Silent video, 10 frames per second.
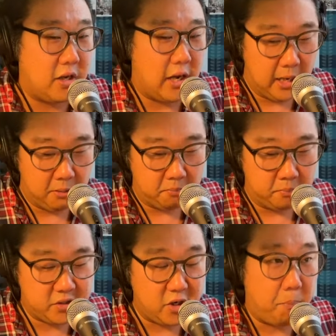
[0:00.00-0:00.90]

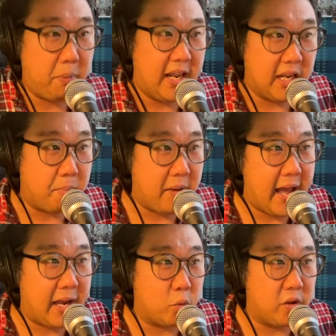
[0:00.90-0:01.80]
start paying it
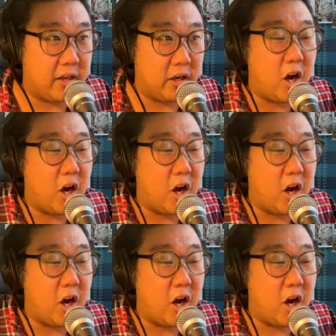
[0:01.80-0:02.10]
back within